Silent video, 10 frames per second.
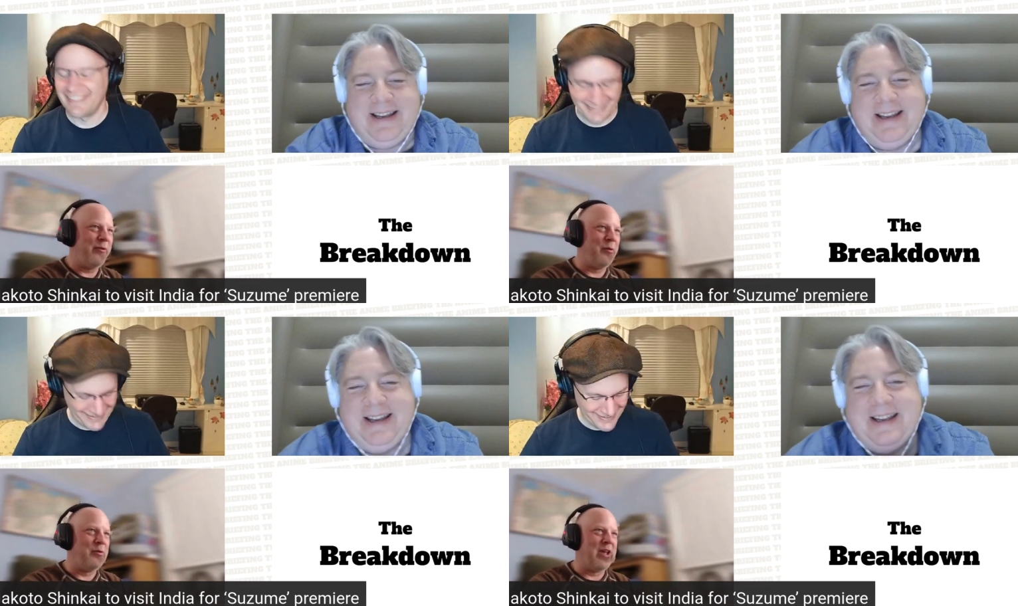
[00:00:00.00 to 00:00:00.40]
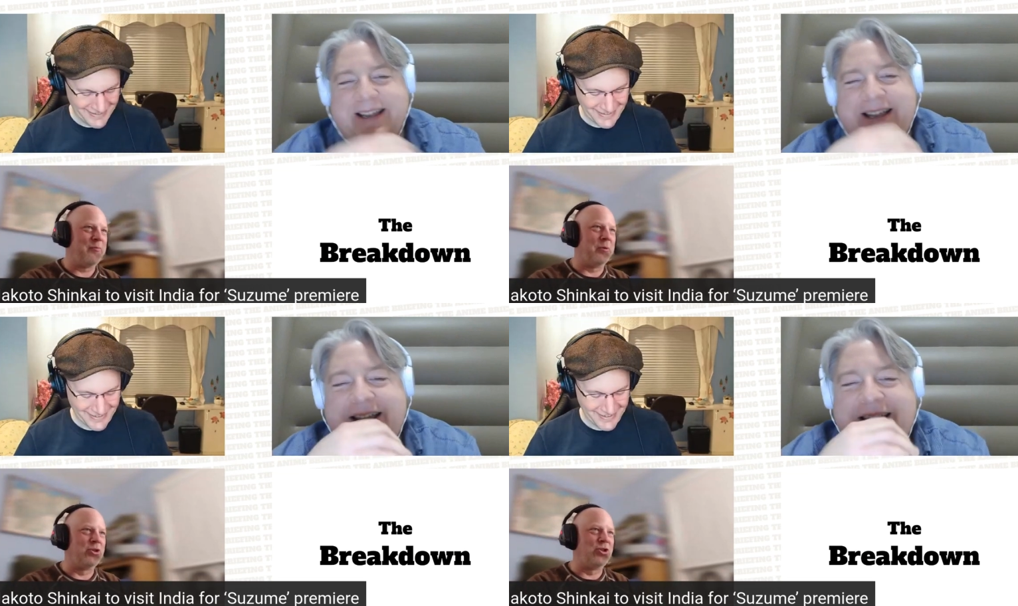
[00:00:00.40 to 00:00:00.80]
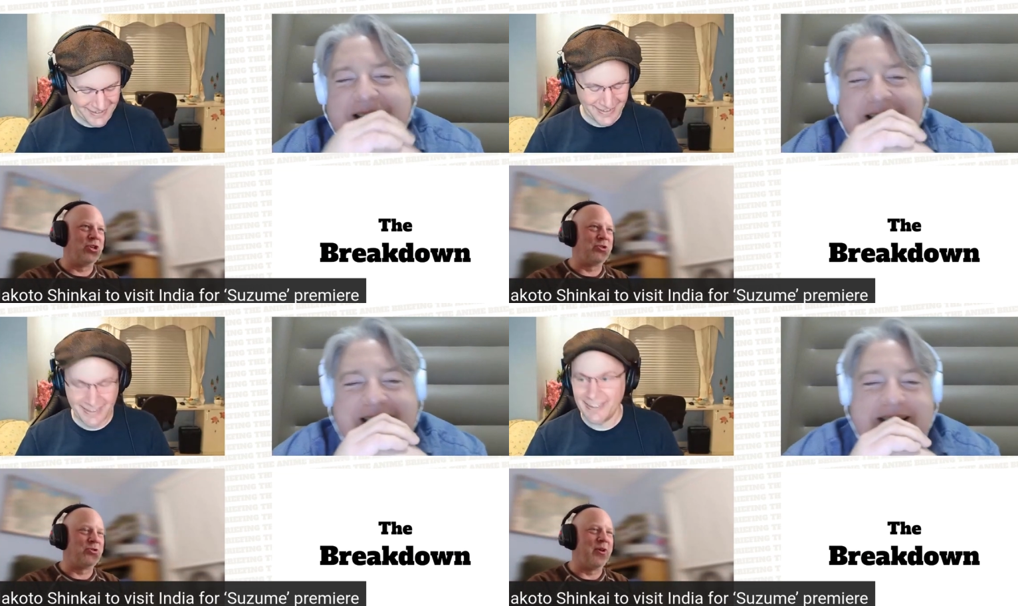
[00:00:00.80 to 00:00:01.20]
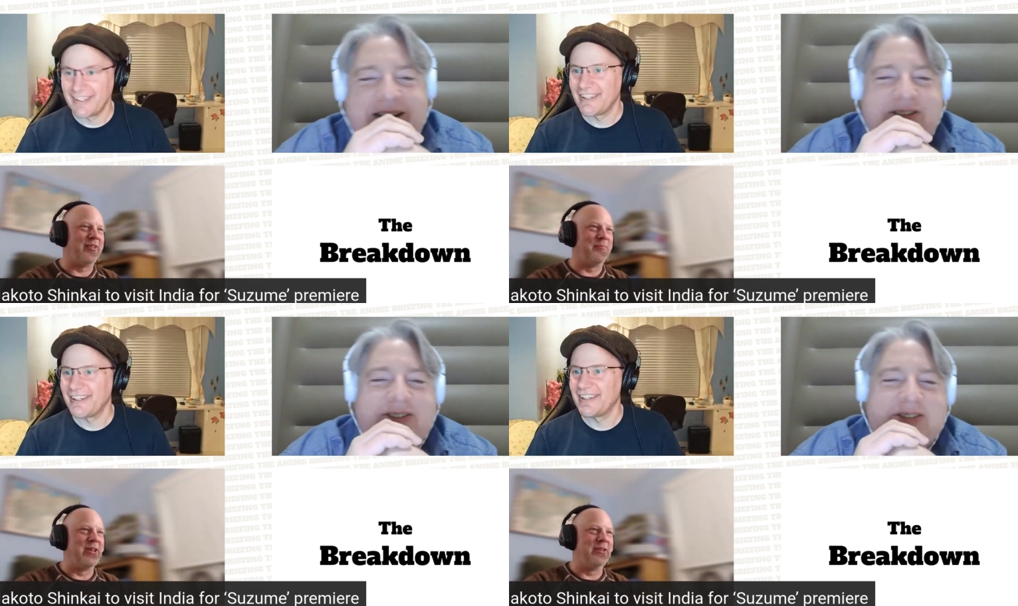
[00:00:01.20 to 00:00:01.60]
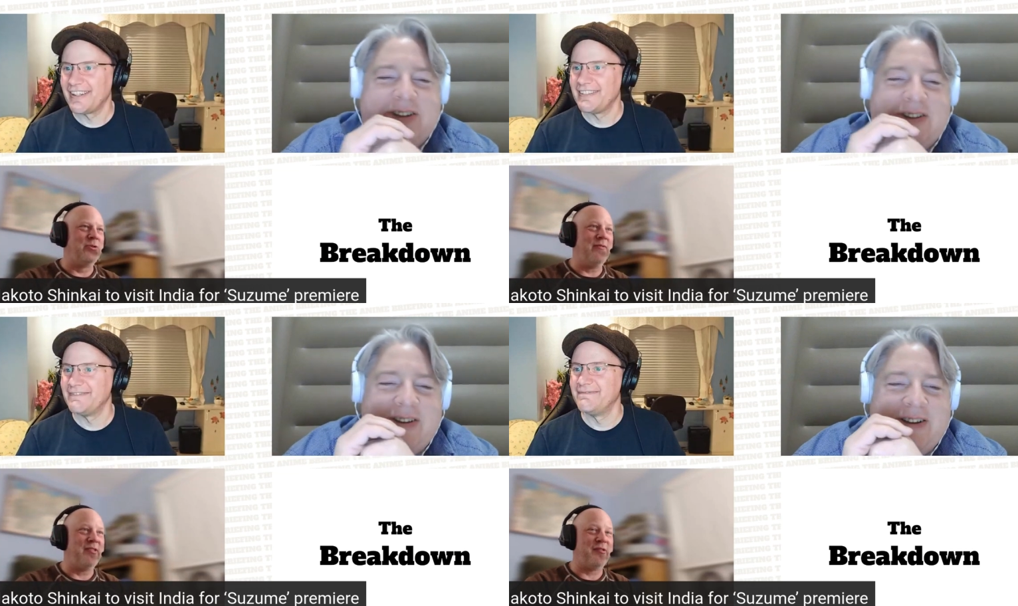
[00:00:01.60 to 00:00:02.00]
Speaker 1: so desperate? Just trust me. Do
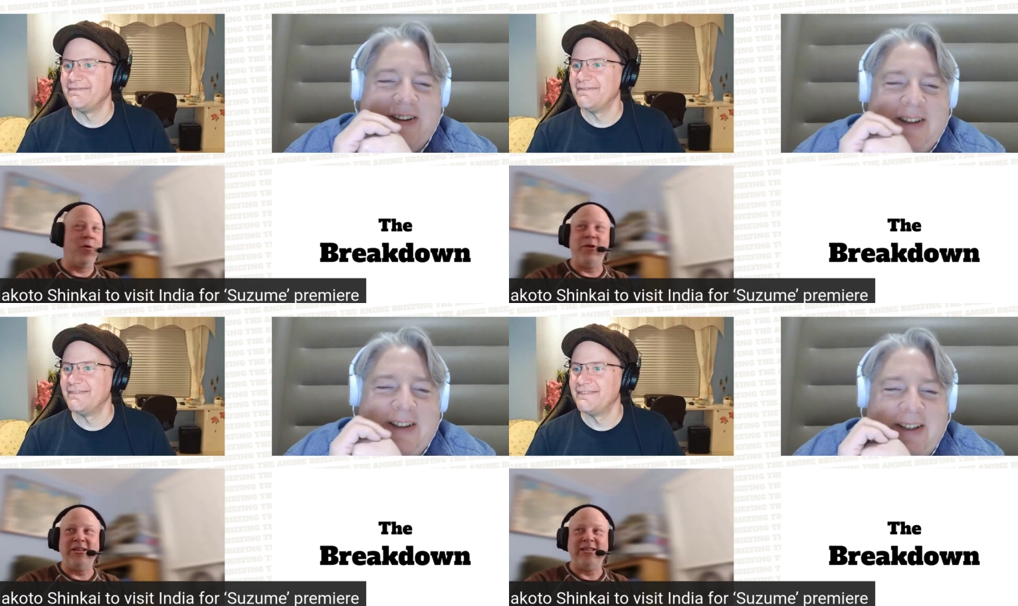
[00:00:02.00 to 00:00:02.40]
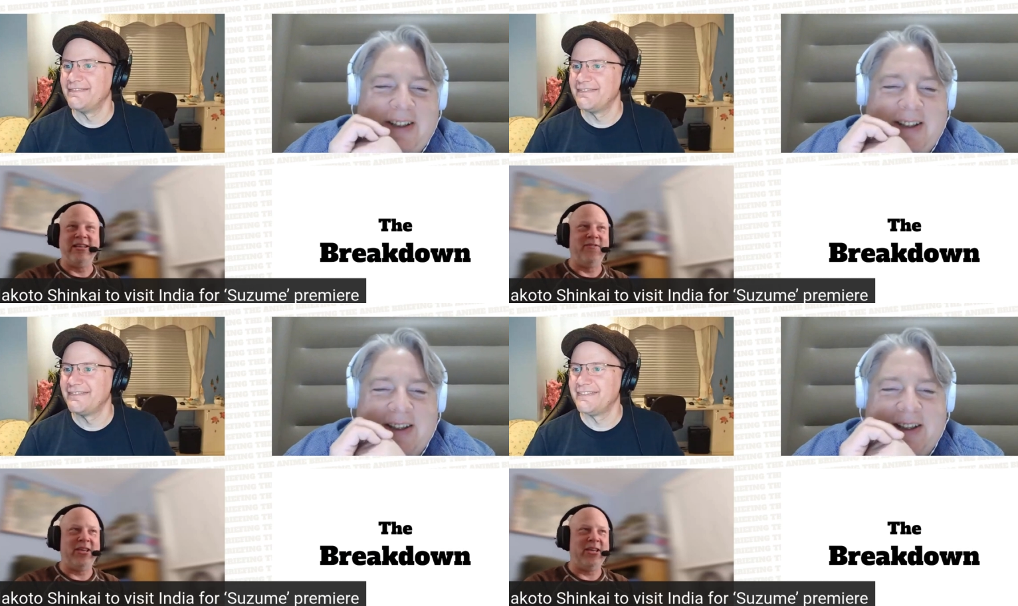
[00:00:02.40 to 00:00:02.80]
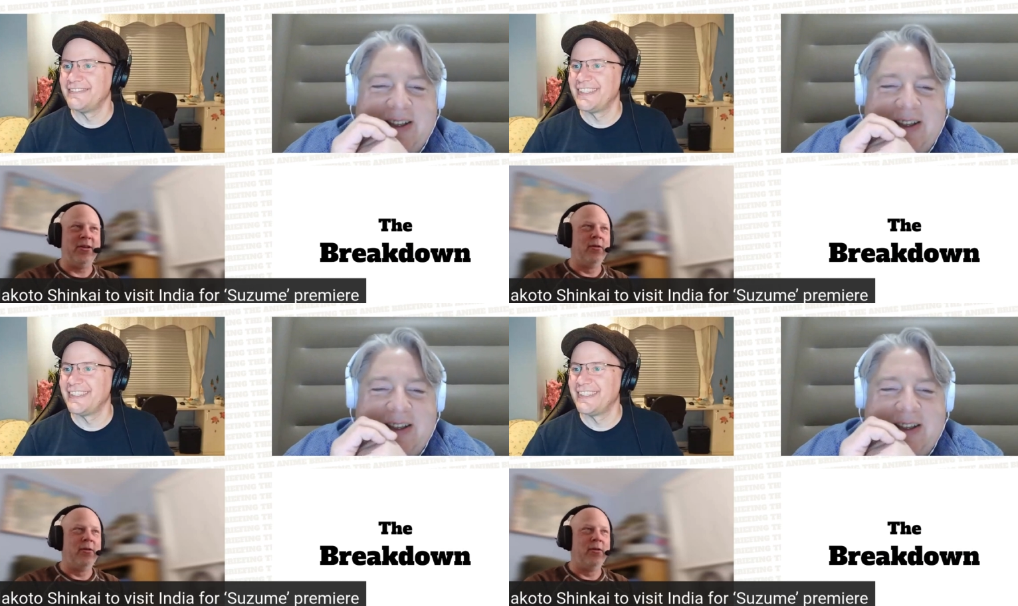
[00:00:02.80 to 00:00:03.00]
you have a Sony TV?